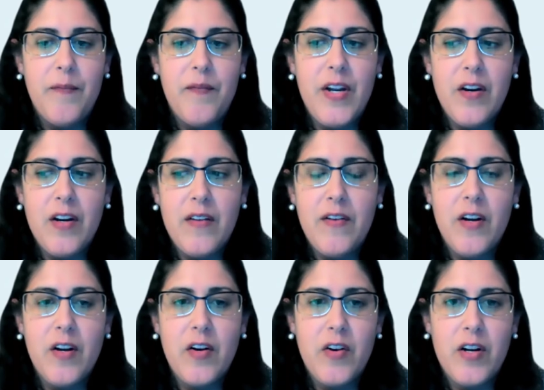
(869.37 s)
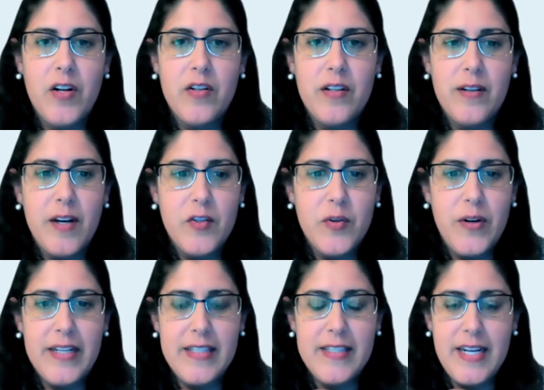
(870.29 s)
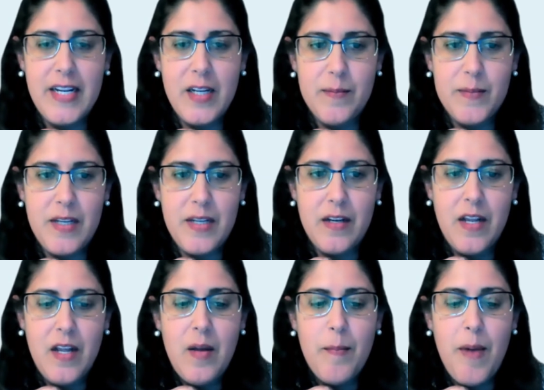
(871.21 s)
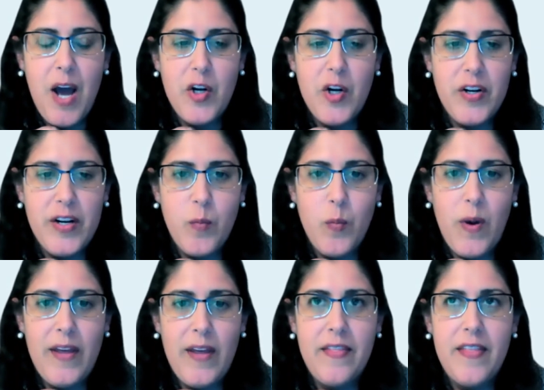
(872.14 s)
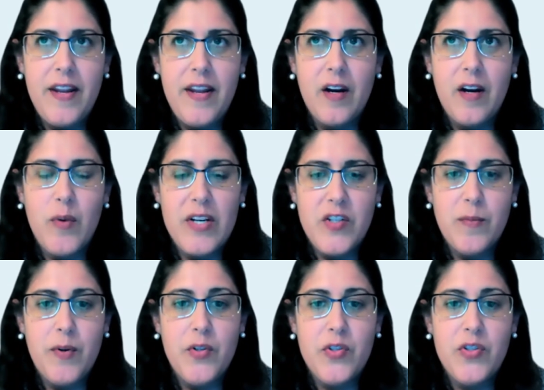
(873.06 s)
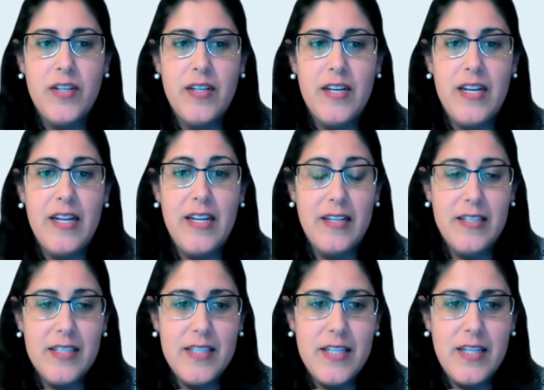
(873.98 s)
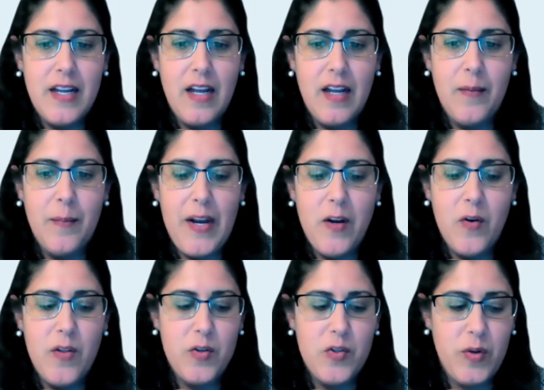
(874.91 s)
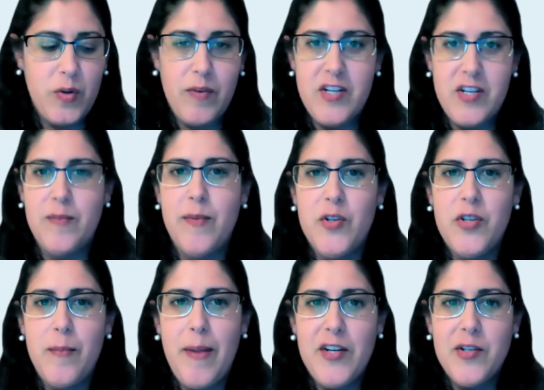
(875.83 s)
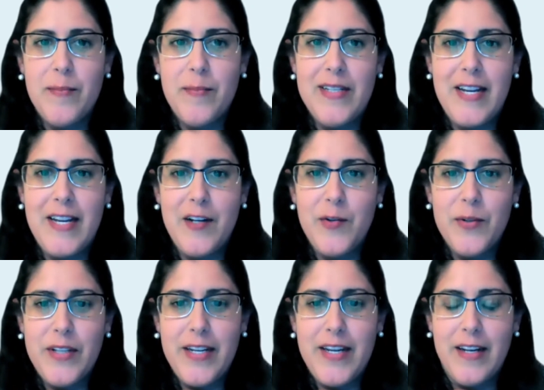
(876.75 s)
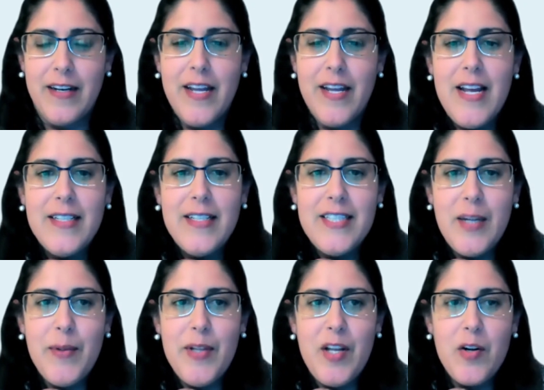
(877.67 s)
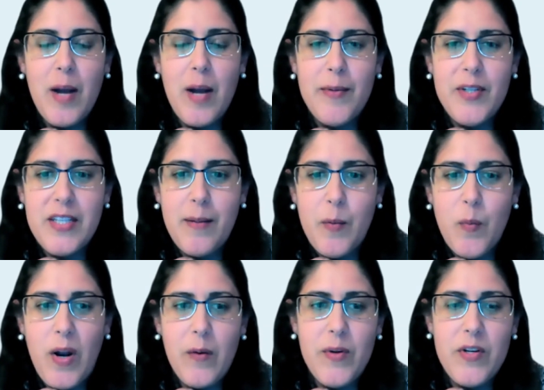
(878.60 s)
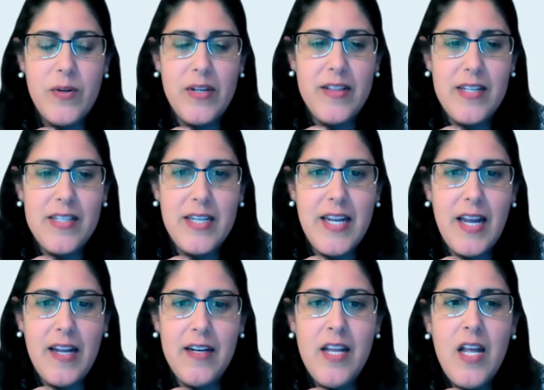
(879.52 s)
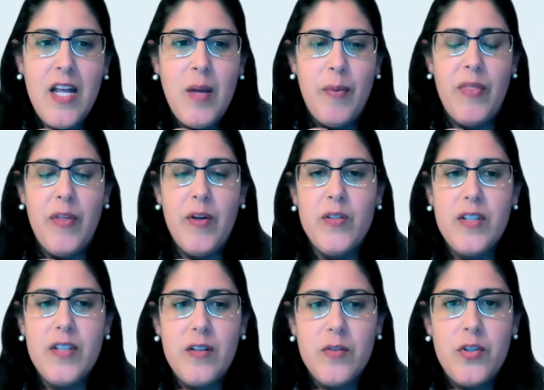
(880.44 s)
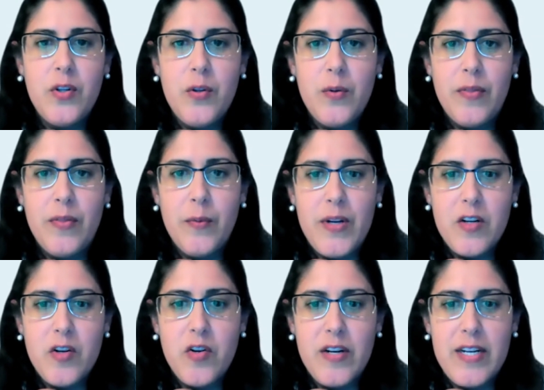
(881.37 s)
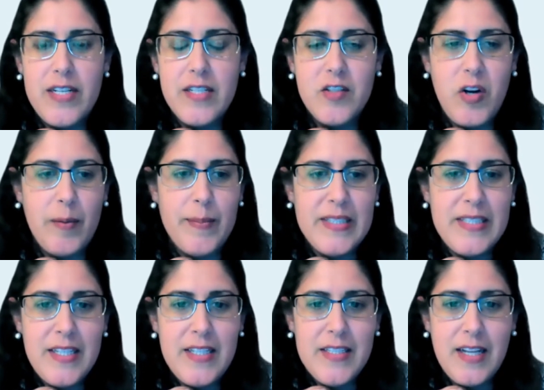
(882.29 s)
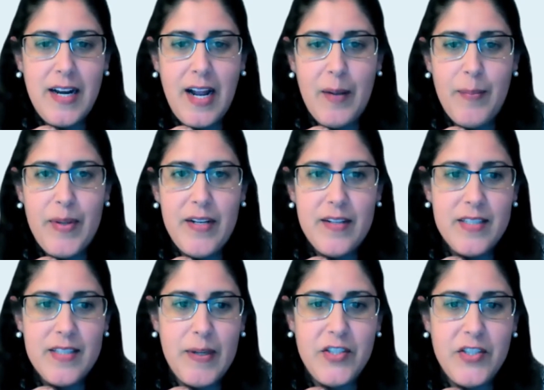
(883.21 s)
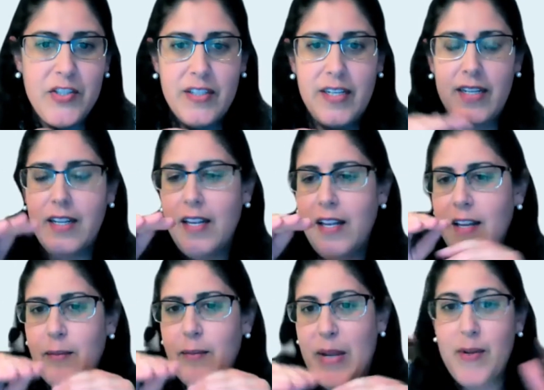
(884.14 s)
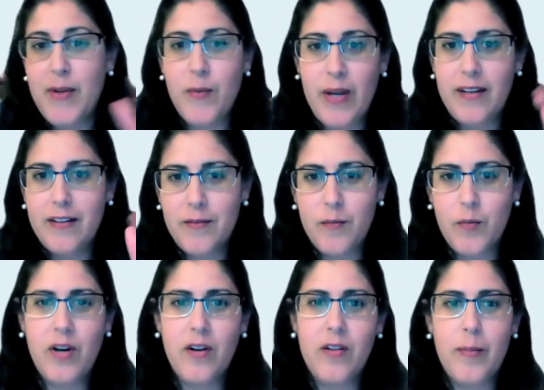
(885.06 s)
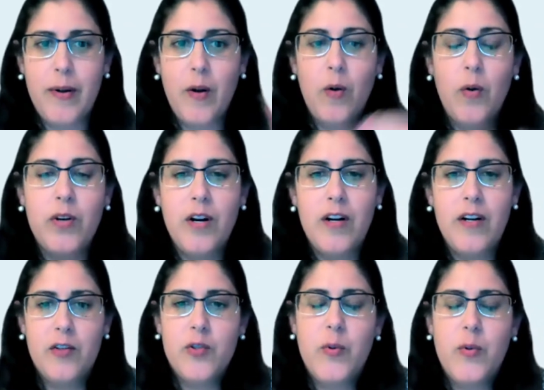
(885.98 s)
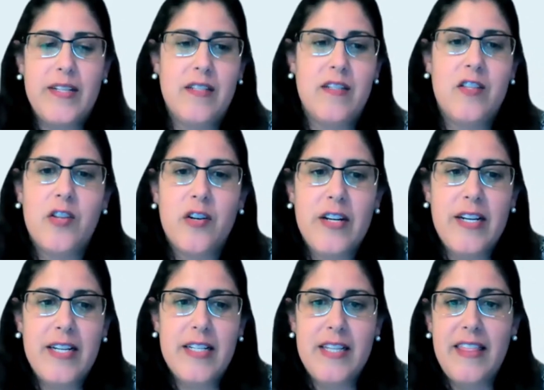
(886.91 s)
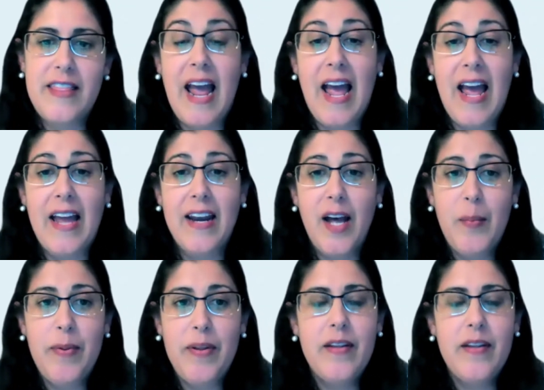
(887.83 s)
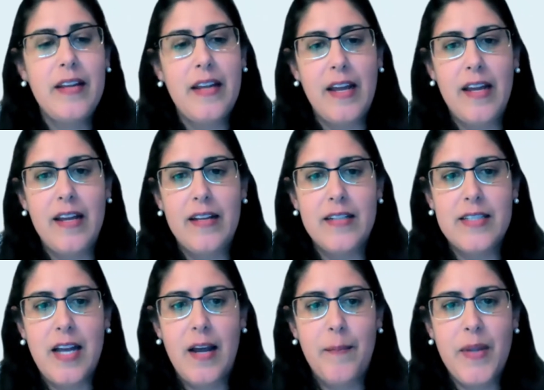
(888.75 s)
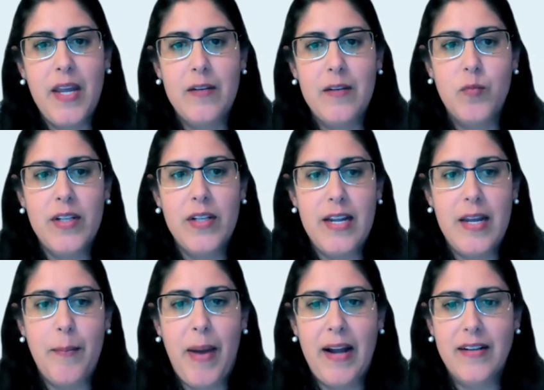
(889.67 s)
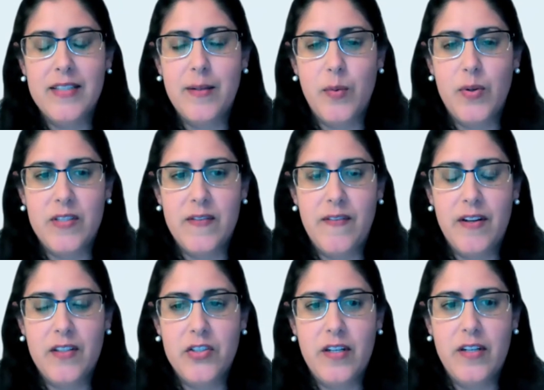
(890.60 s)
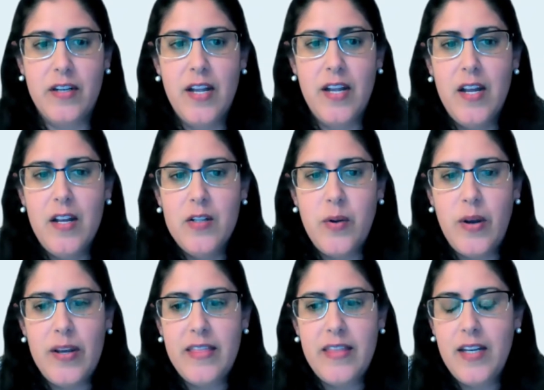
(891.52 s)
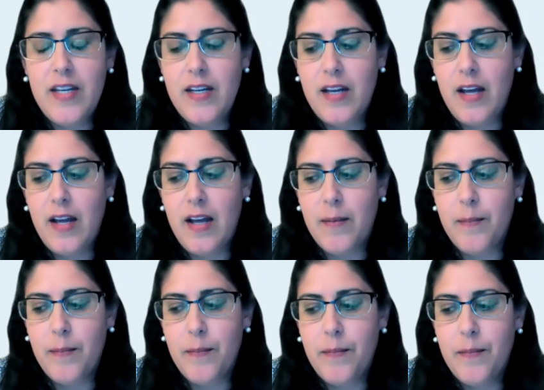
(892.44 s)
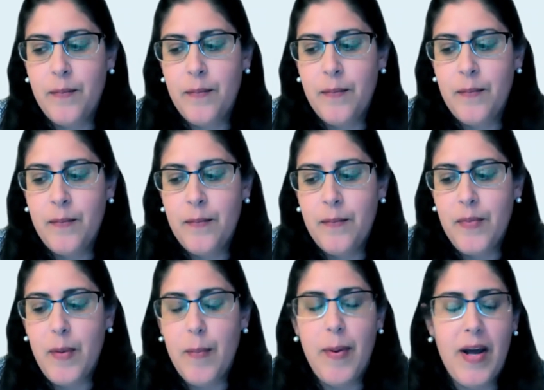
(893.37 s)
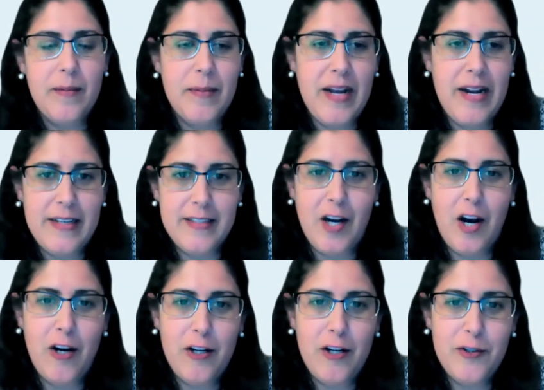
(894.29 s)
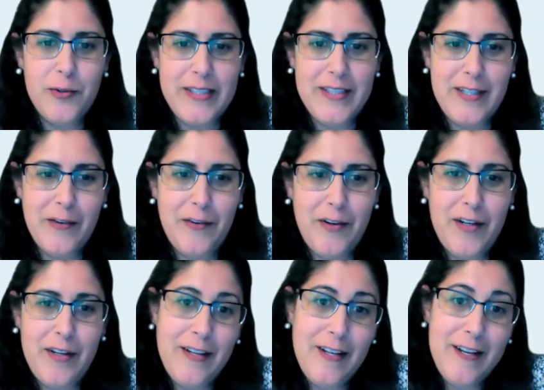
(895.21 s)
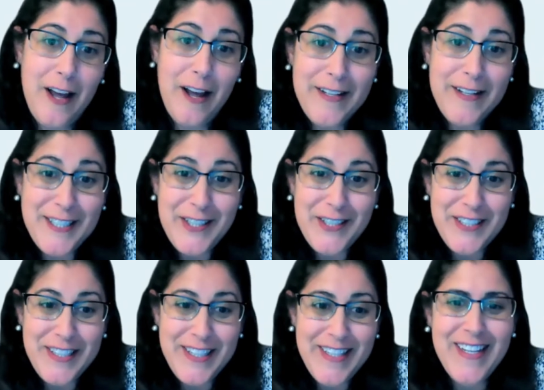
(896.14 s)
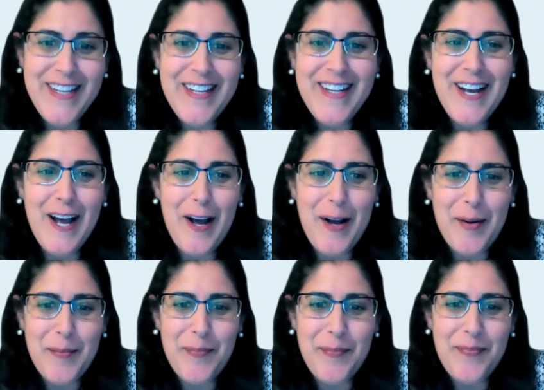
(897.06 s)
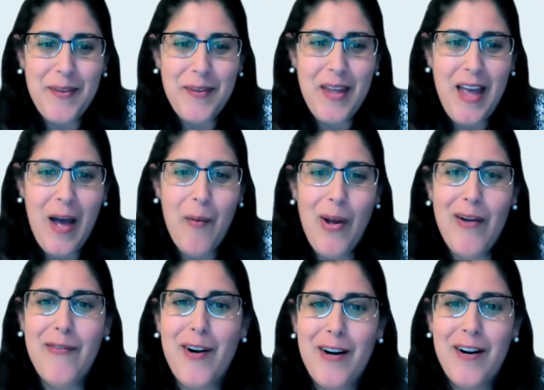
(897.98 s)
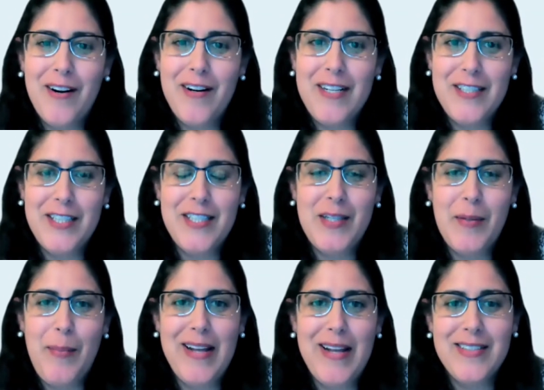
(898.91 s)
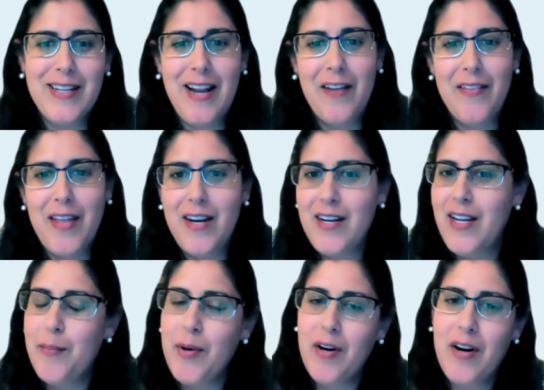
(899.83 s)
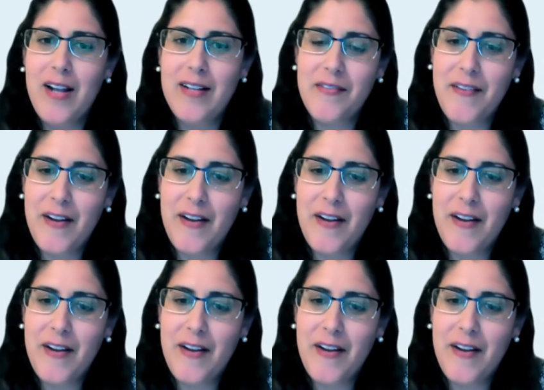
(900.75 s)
very, very critical in their joint exams and monitoring what their range of motion is. I know those joint range of motion measurements annually can seem a little cumbersome, and why are we doing these again? But those little 2 and 3 degree discrepancies that happen, especially maybe when we're a little bit older in our 20s and 30s, they add up and can really impact someone's function. So I think the bottom line is, are our joints different? Not initially. However, it just depends on how that inhibitor has